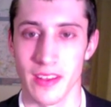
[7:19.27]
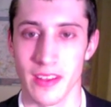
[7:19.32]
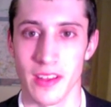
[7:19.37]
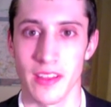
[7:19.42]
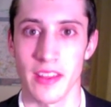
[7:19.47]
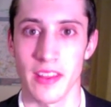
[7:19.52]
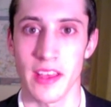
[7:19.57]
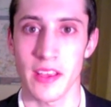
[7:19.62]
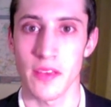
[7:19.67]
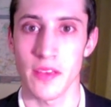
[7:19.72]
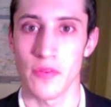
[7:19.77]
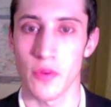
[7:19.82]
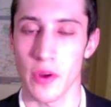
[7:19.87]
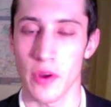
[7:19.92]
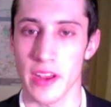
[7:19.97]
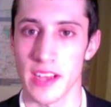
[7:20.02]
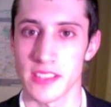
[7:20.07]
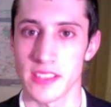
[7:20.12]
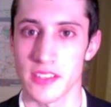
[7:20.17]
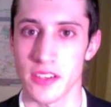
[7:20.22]
Thank you,
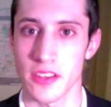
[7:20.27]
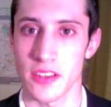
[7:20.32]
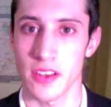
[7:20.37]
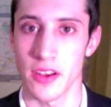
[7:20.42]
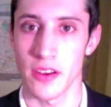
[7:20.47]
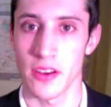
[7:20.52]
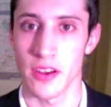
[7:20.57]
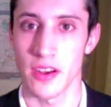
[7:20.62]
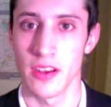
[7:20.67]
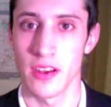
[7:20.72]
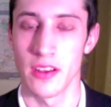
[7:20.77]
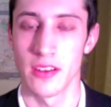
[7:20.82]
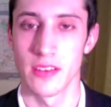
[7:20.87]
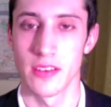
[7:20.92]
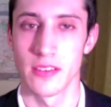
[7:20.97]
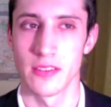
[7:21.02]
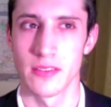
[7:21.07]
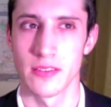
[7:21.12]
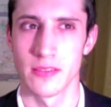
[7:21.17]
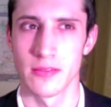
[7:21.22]
Forecast of Dakota.
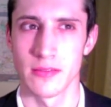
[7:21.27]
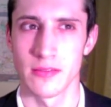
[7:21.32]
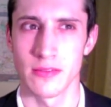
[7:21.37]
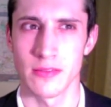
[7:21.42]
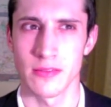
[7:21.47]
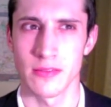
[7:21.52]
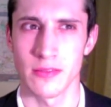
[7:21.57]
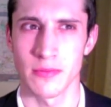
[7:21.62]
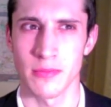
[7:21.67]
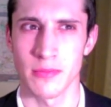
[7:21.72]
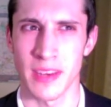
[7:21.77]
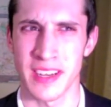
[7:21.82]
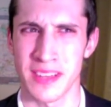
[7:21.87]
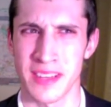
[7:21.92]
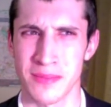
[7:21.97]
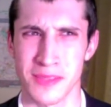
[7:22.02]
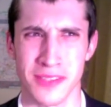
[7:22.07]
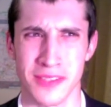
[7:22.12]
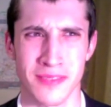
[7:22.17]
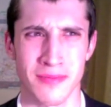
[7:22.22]
My
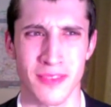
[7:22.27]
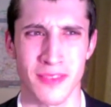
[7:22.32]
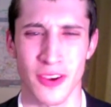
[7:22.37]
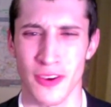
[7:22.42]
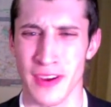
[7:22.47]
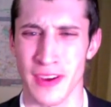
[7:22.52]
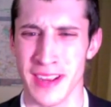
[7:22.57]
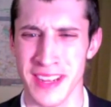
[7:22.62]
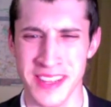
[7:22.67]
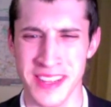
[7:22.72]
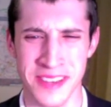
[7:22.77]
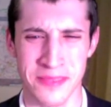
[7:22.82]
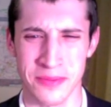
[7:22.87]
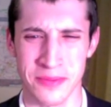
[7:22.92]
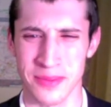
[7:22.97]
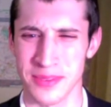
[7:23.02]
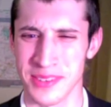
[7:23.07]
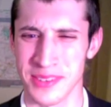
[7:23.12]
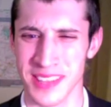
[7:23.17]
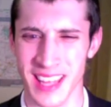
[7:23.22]
name is Greg.
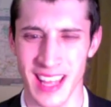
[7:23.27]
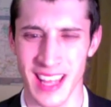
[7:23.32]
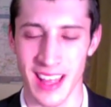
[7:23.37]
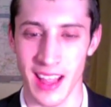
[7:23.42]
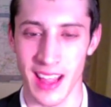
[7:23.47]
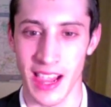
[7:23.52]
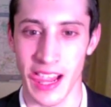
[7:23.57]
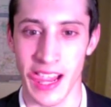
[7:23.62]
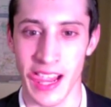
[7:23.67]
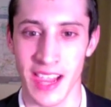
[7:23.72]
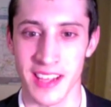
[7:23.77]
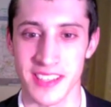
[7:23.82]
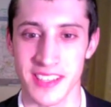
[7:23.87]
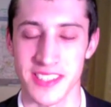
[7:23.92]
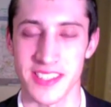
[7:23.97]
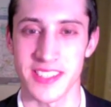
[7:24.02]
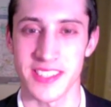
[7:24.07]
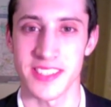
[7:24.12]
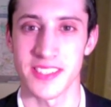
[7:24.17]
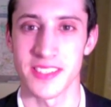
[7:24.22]

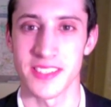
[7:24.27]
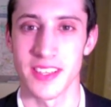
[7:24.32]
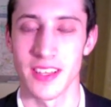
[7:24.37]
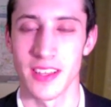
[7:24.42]
Jeez.